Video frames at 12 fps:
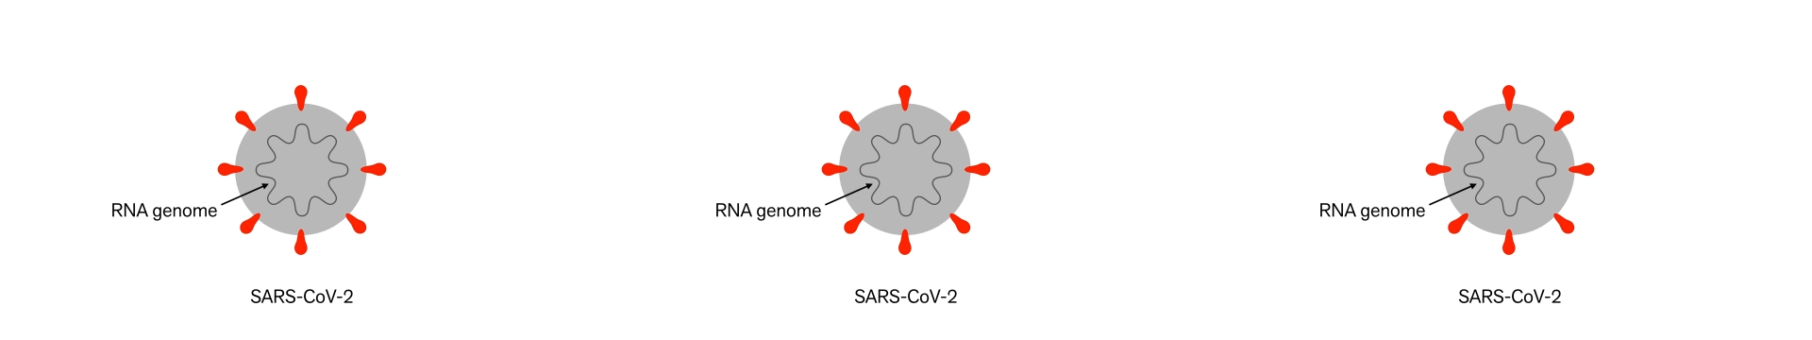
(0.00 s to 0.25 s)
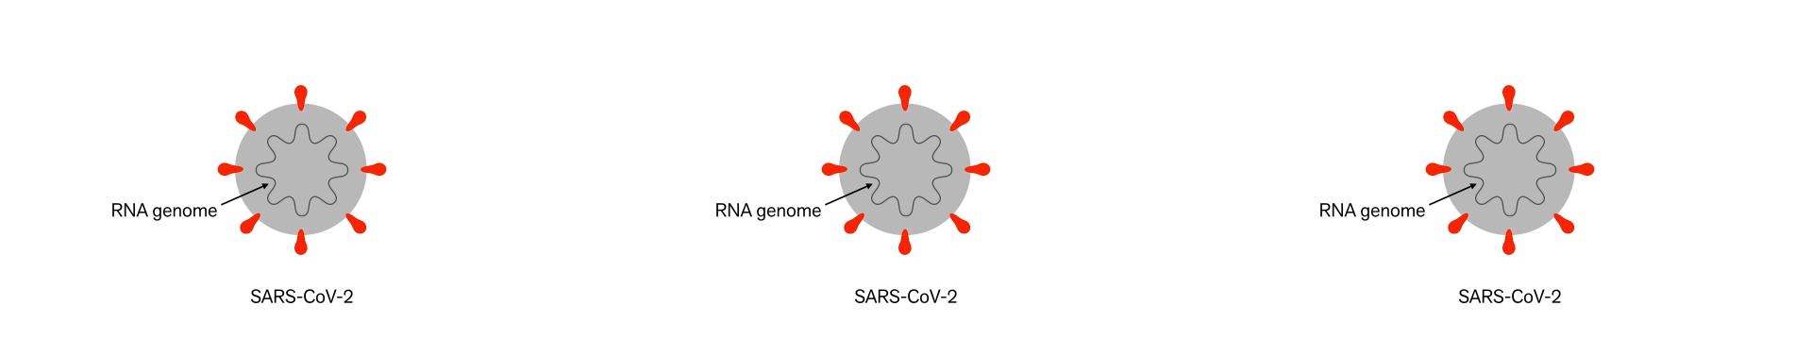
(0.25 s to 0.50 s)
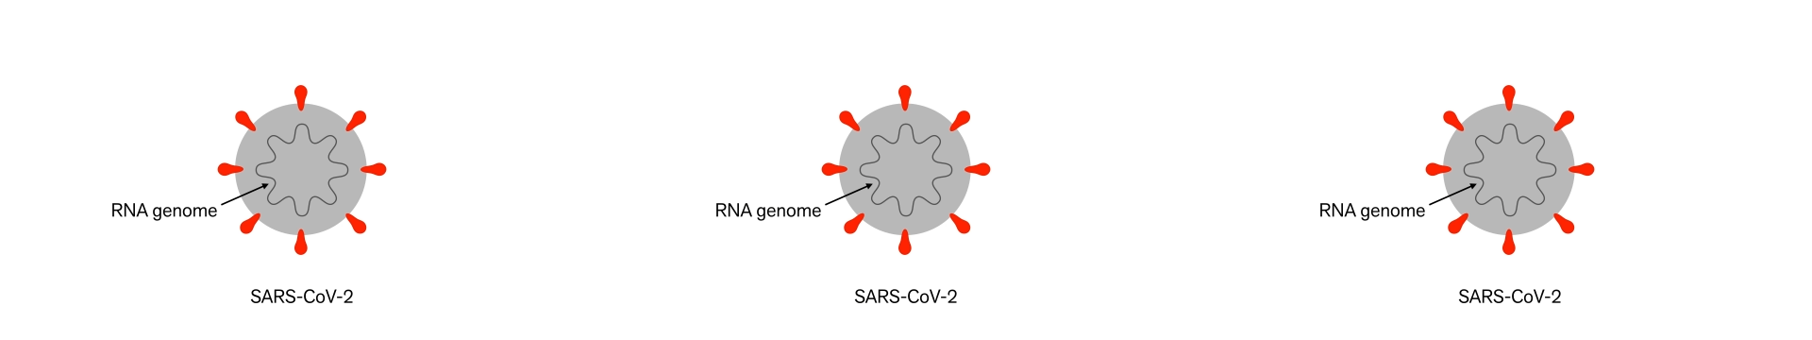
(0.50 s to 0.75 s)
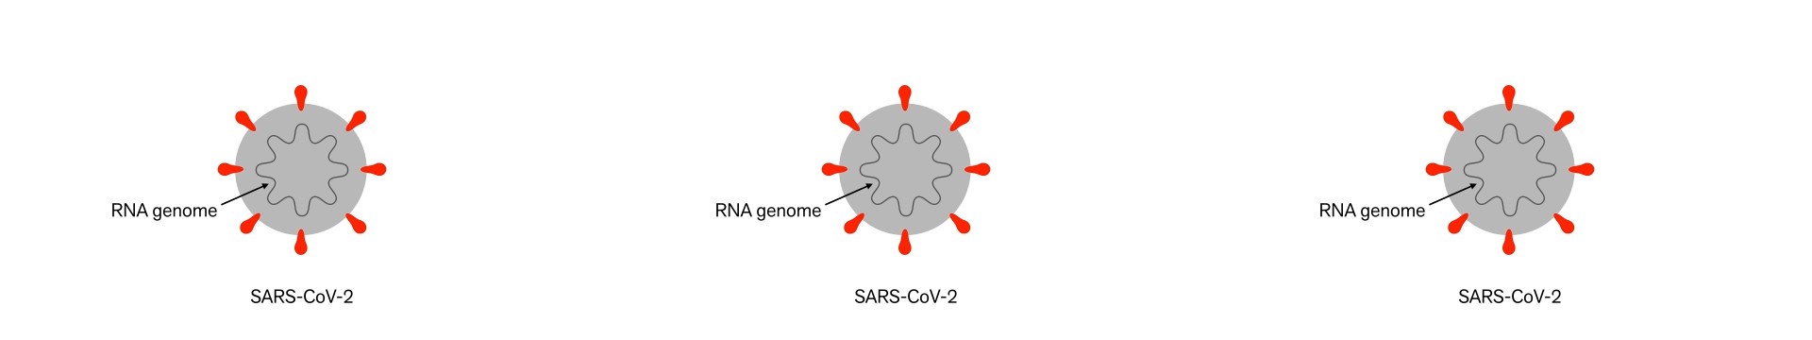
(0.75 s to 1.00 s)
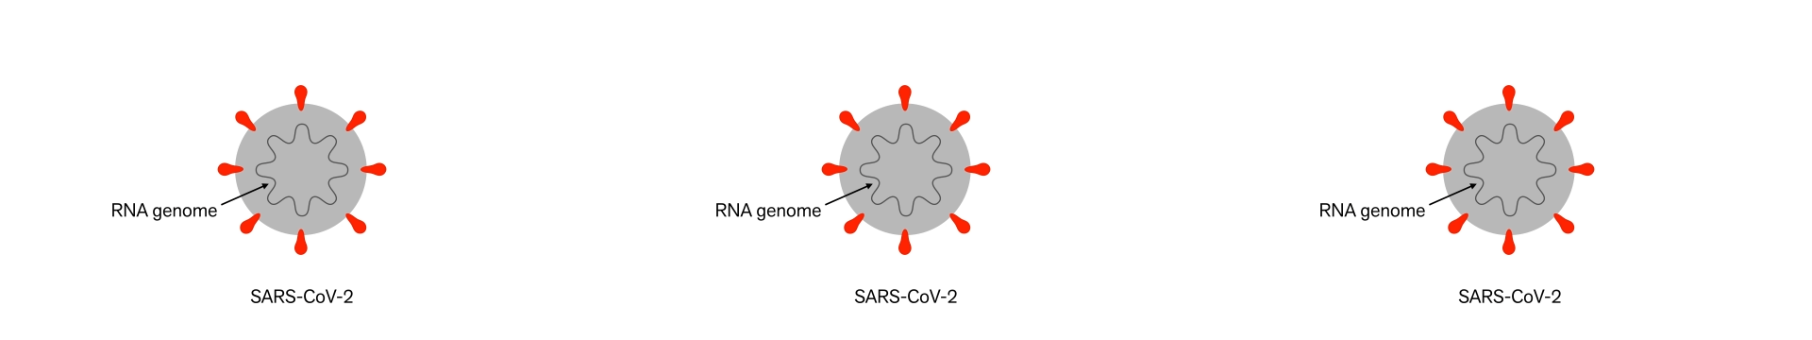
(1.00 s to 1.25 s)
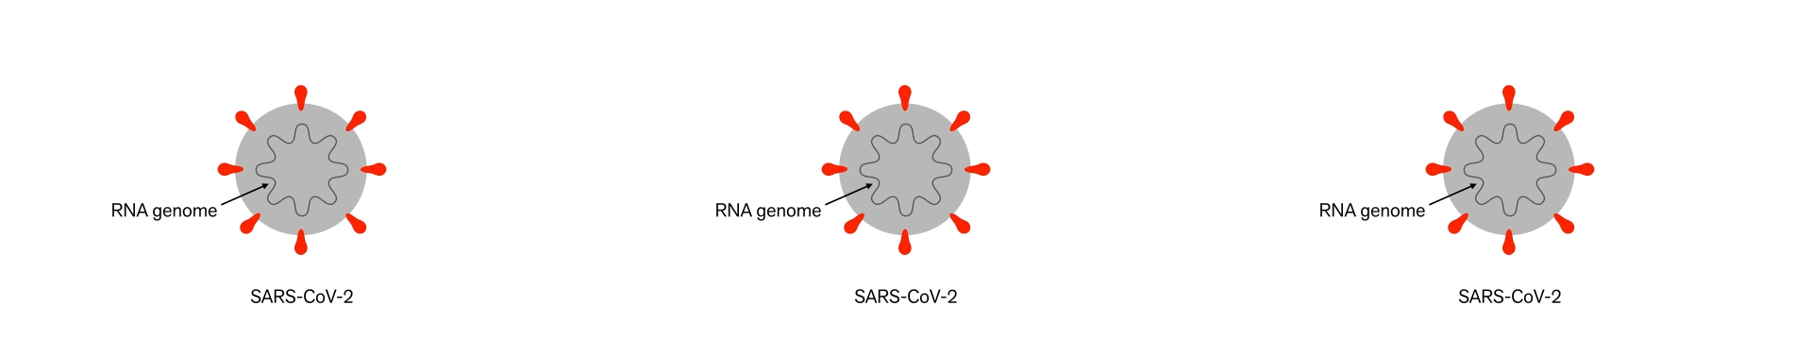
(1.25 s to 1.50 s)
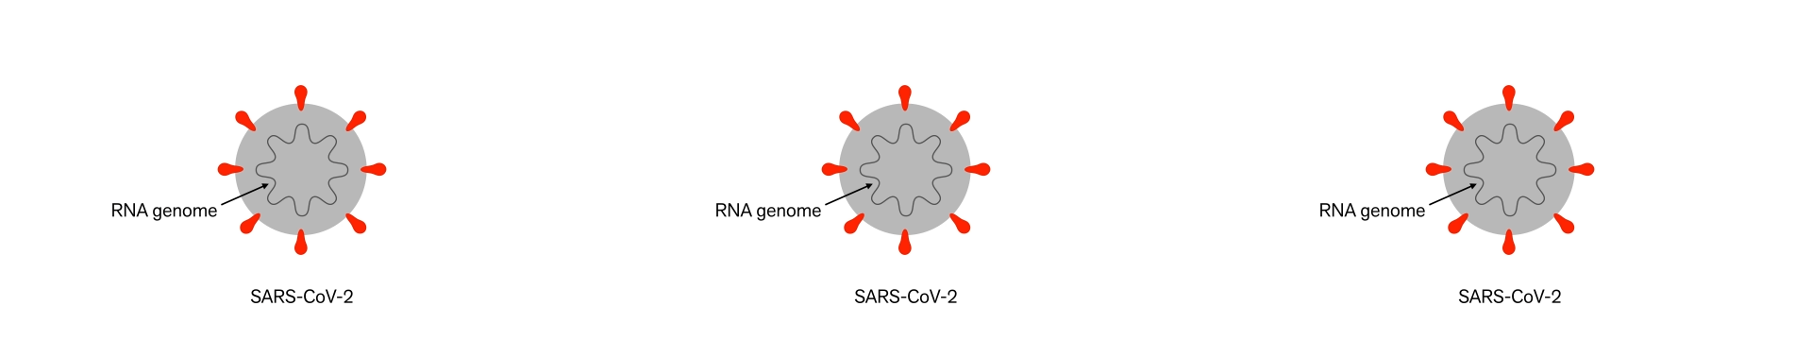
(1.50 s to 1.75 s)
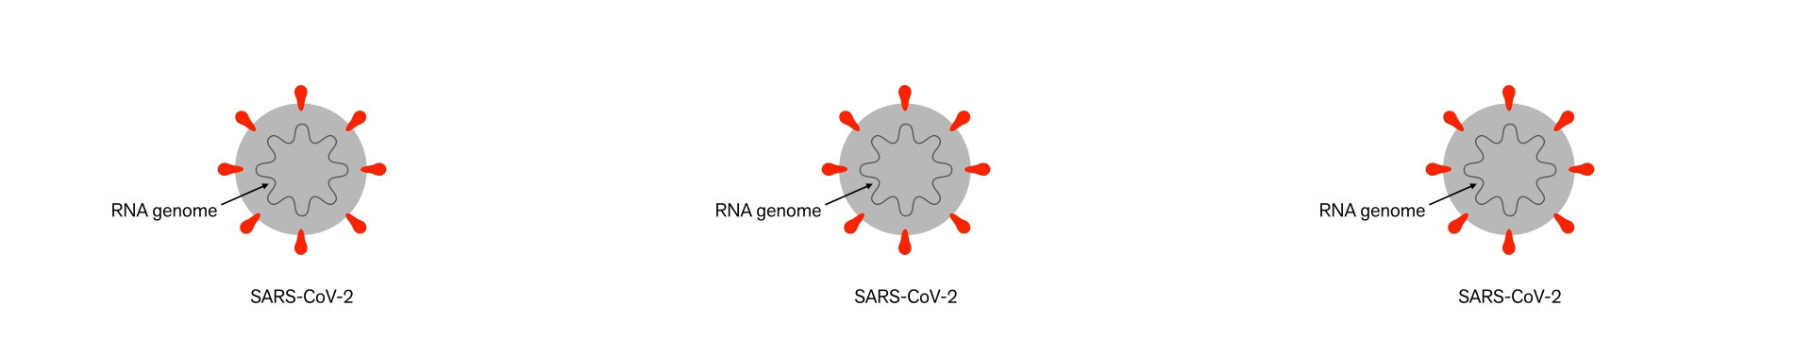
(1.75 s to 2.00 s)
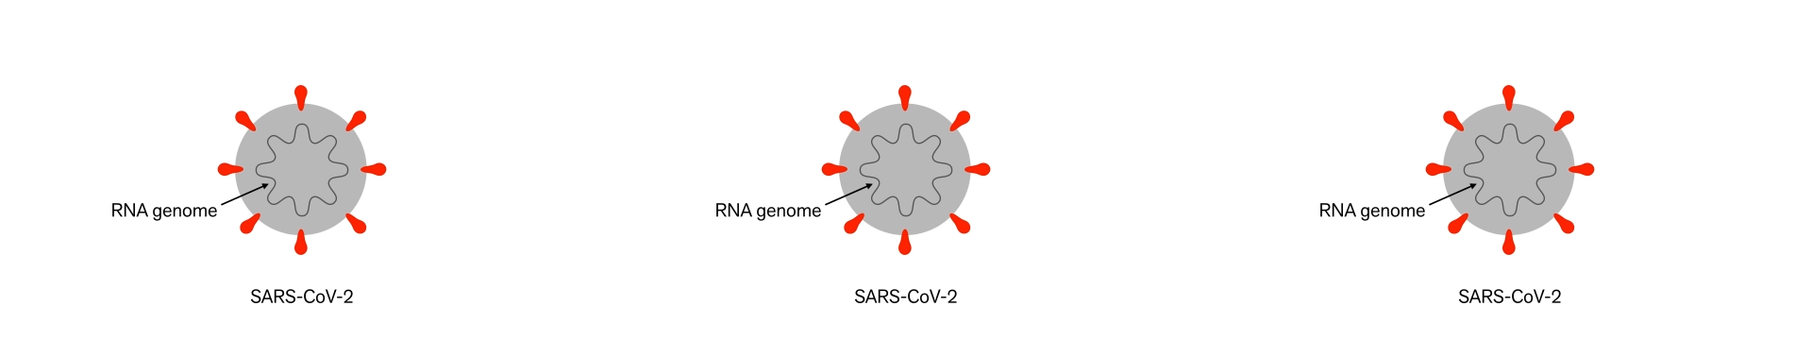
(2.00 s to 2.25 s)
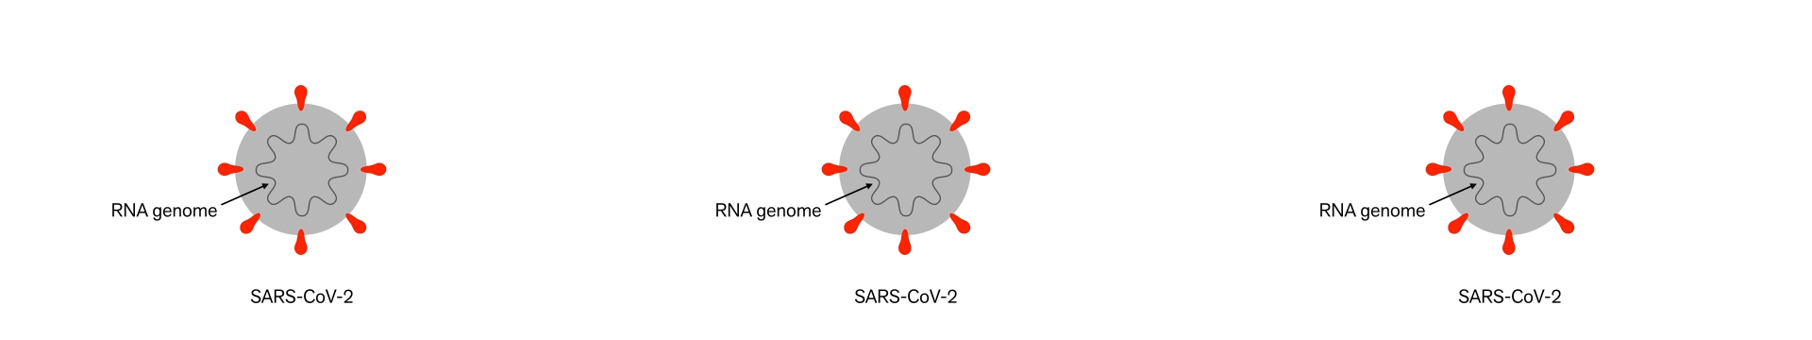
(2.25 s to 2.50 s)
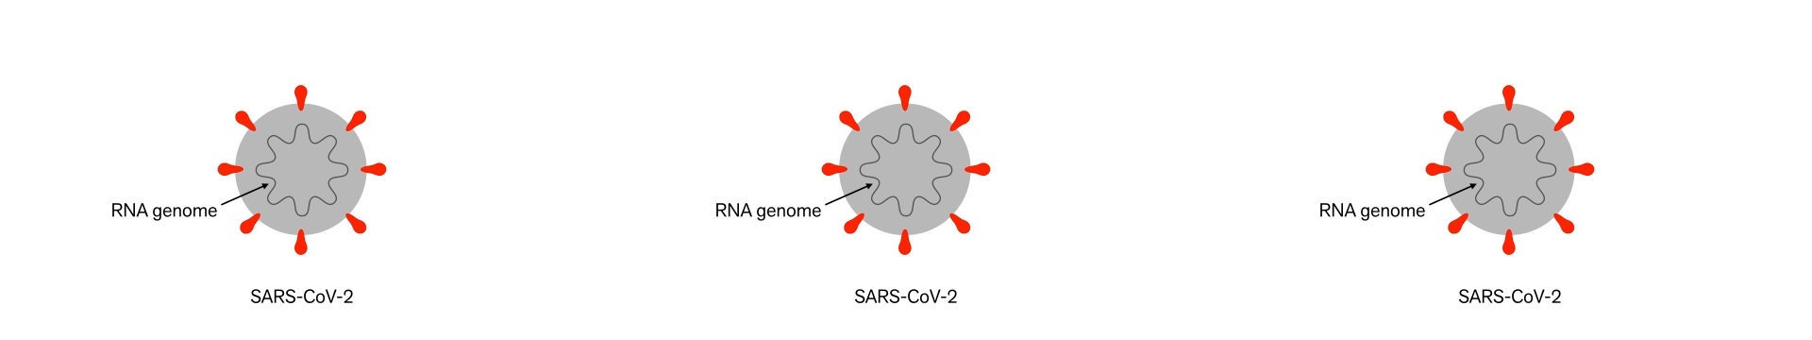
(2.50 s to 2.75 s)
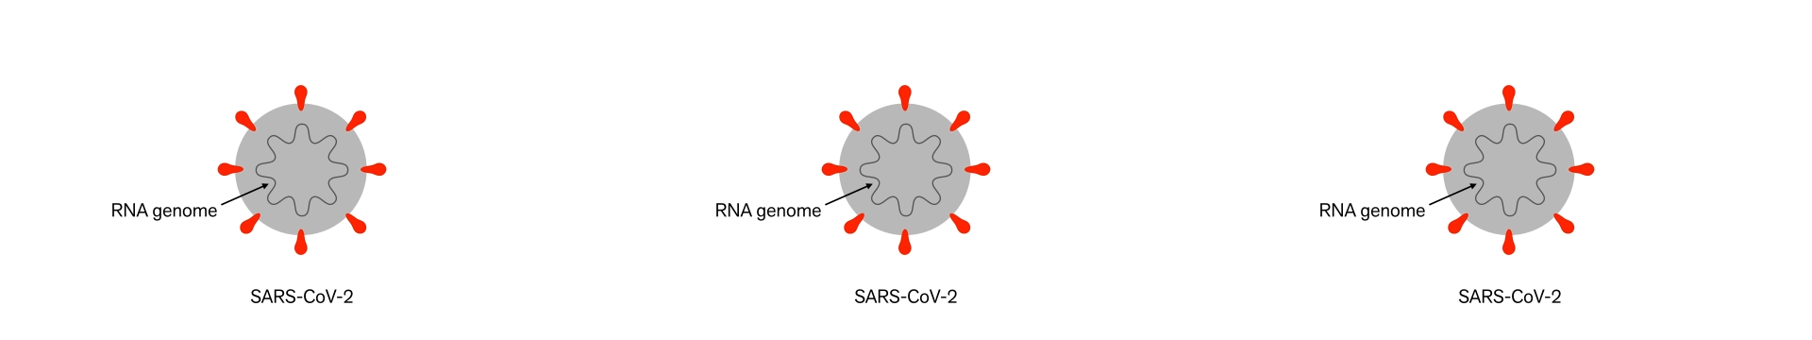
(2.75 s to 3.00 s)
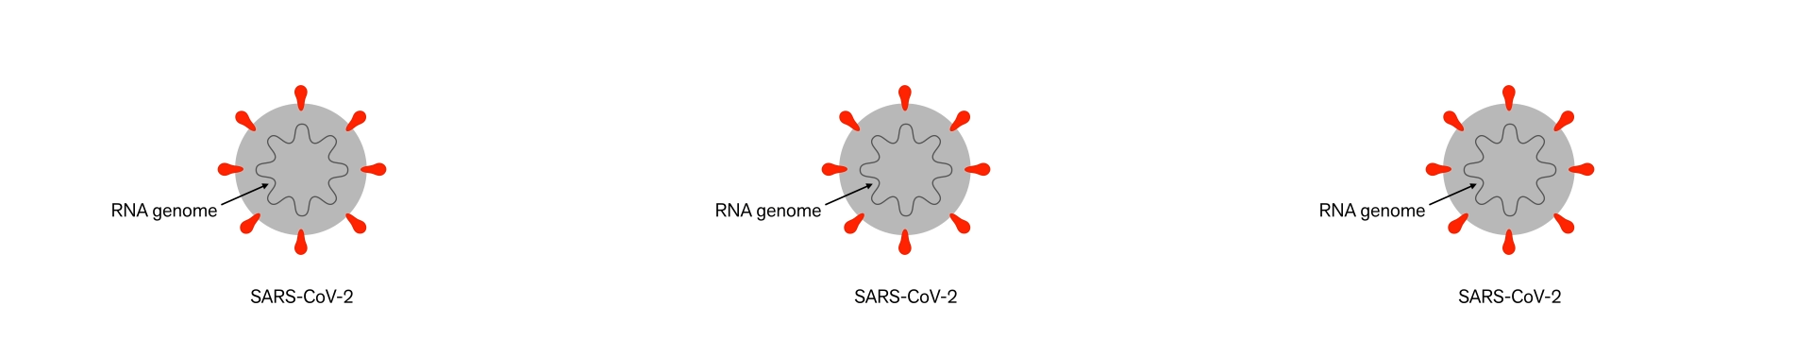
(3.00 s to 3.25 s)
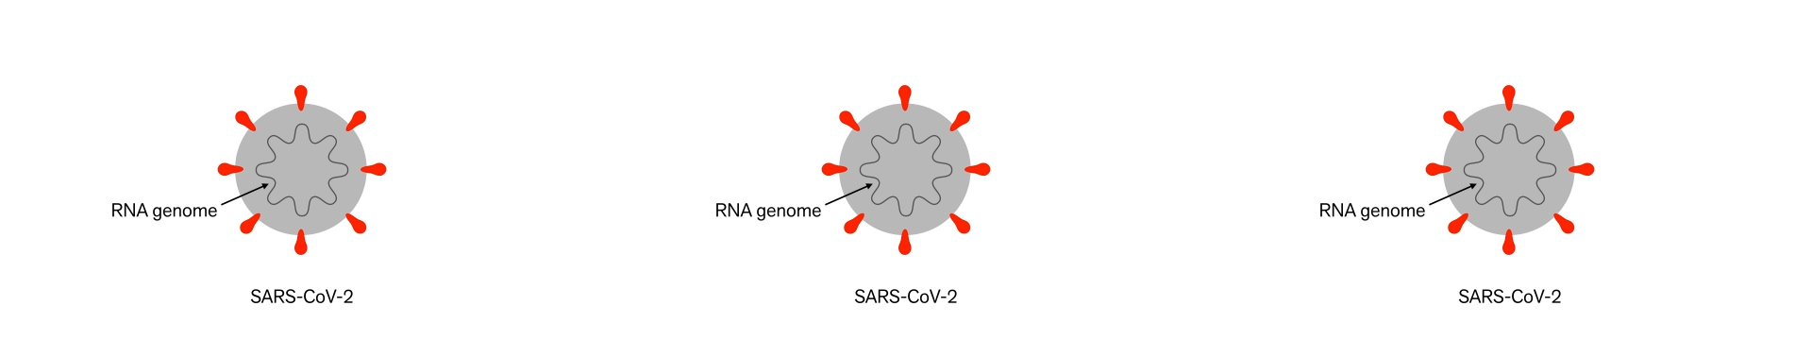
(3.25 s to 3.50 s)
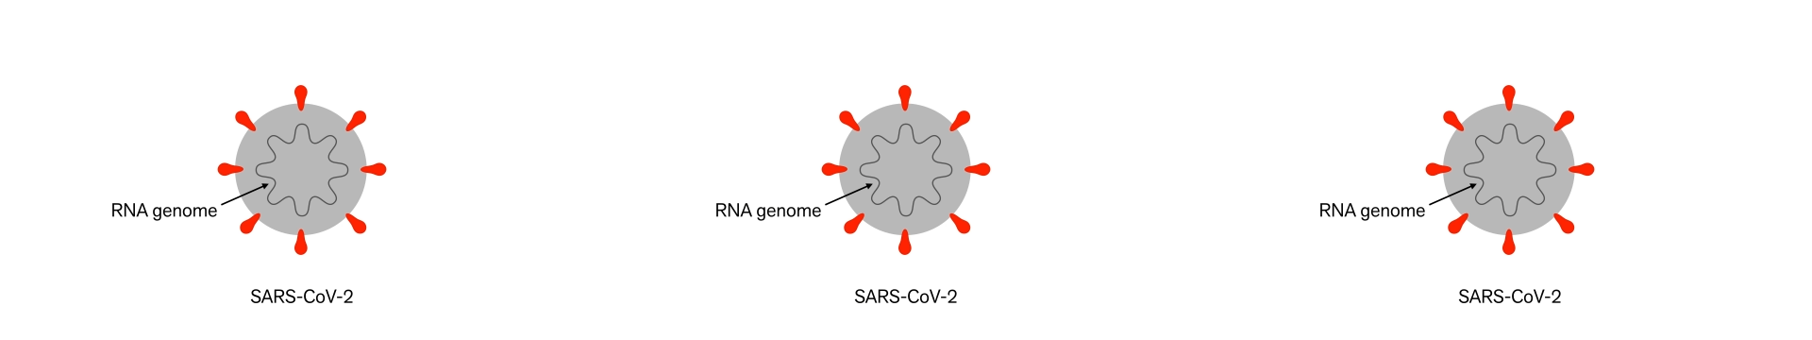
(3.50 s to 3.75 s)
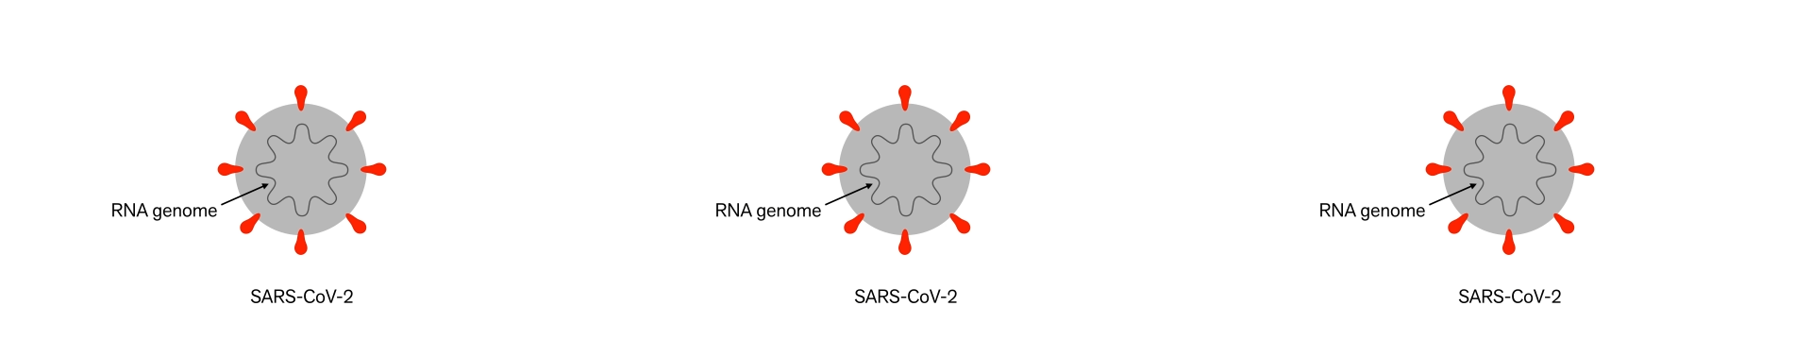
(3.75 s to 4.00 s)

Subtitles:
Nobody's mouth can be seen.